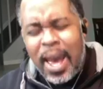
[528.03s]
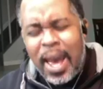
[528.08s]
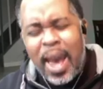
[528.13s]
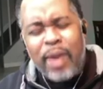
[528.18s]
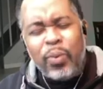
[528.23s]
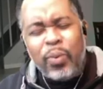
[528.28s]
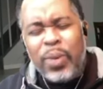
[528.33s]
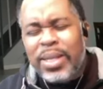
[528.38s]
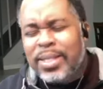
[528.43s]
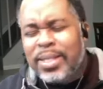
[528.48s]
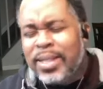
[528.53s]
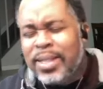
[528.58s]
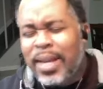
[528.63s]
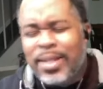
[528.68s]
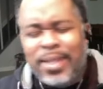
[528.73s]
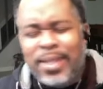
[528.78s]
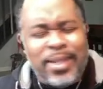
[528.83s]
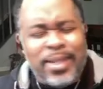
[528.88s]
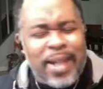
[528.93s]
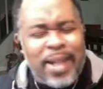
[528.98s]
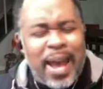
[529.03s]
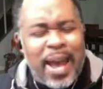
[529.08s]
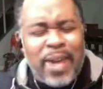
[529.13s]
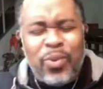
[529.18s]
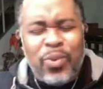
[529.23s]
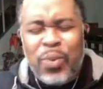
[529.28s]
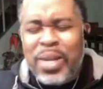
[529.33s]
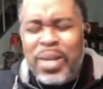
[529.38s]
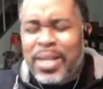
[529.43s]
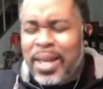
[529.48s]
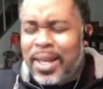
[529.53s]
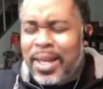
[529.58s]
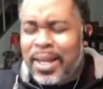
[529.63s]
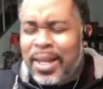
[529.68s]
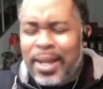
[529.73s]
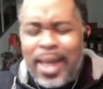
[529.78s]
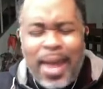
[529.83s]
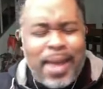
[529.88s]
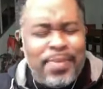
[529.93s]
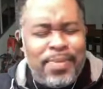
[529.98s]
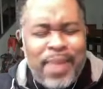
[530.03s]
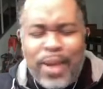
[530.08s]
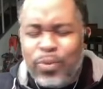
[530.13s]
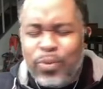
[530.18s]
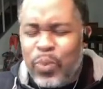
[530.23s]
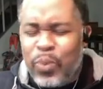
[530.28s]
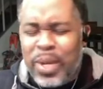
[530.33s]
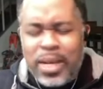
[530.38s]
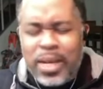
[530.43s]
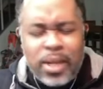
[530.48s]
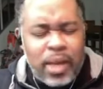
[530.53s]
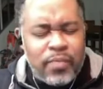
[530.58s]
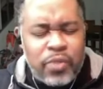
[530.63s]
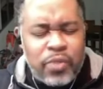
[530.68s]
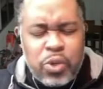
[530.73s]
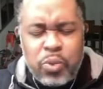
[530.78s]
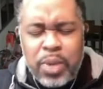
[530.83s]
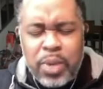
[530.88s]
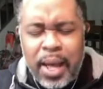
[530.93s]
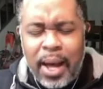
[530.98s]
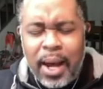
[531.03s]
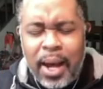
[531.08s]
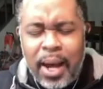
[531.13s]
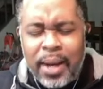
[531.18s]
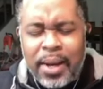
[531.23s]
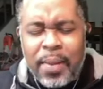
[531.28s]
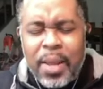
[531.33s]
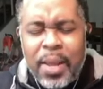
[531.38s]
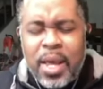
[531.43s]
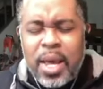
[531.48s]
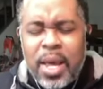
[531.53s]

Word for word: And we say tonight, we declare that we love you, God.